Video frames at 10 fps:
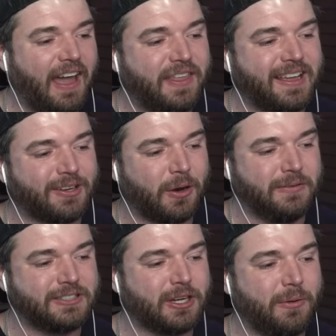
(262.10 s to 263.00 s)
I think they're
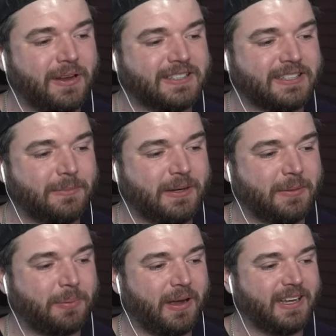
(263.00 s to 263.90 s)
only showing us a little bit of
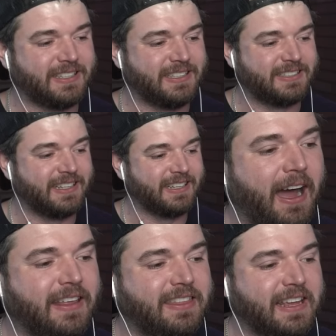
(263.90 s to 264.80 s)
the process. Like,
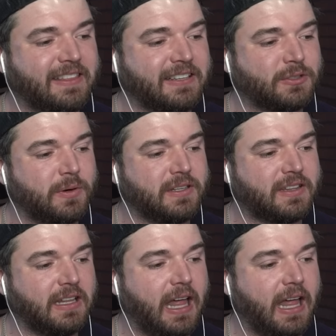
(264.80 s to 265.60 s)
I think this one is the